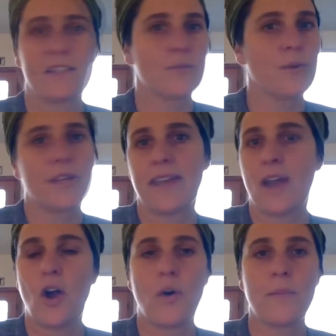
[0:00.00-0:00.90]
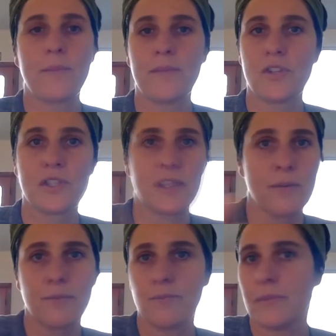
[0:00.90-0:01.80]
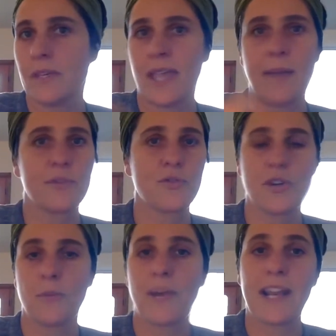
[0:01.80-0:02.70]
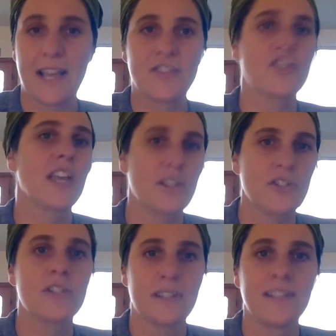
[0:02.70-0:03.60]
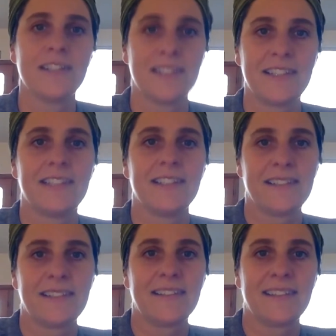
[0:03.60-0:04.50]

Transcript: It's when you get home, just the the chemistry in your brain has changed. Mm-hmm.